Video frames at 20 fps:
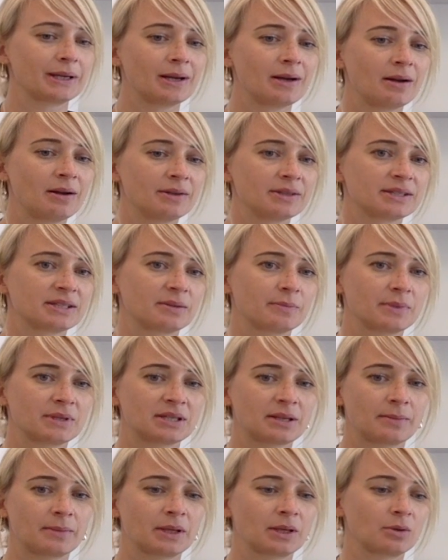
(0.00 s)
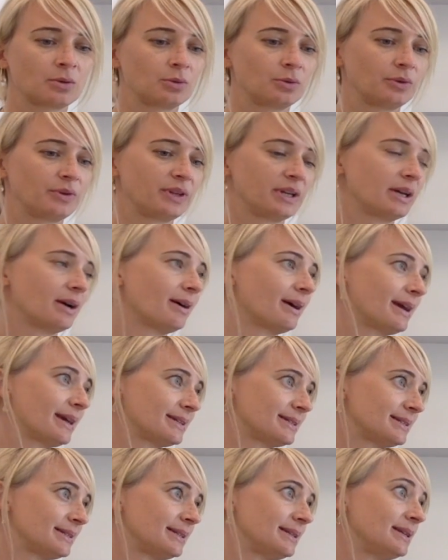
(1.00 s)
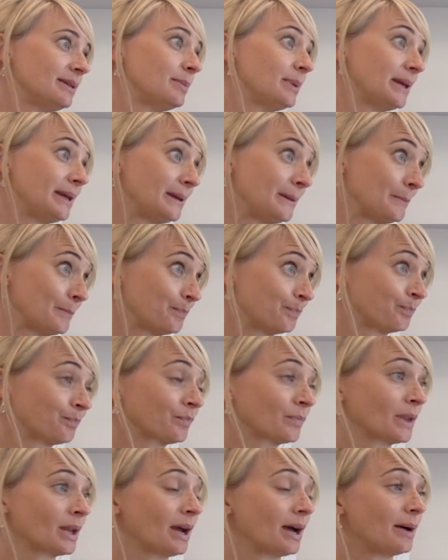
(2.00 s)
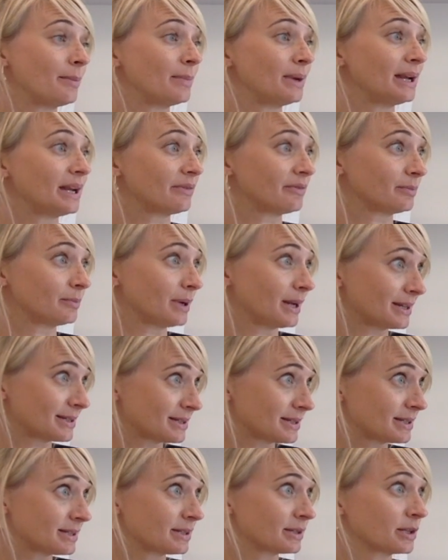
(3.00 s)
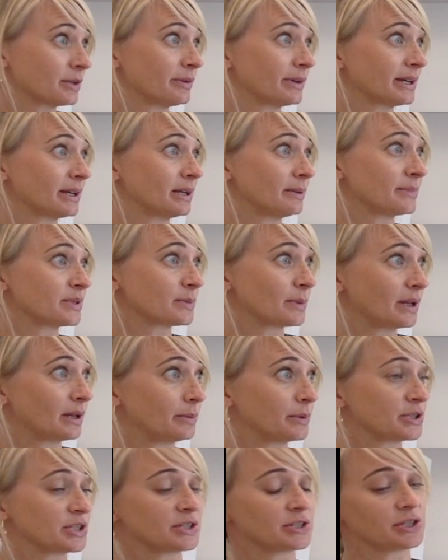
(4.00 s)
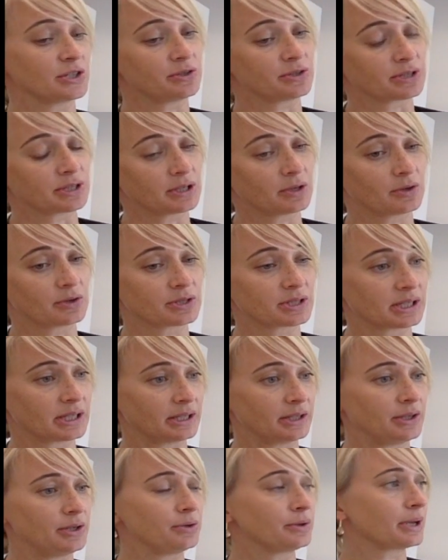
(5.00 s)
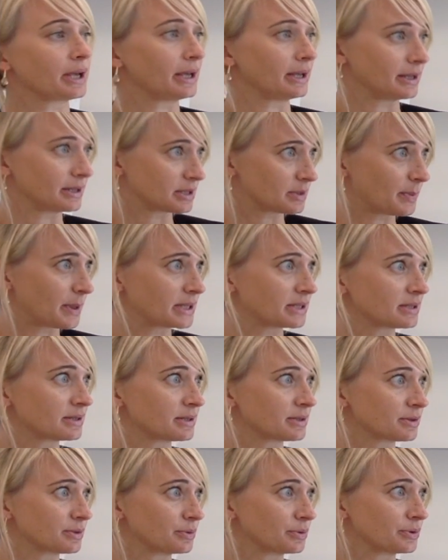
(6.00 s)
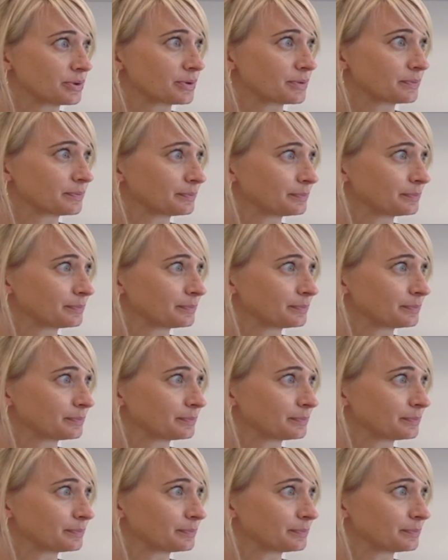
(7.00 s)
enhance it with something called the ISEB 11 plus curriculum as well, which is used a lot in UK independent schools.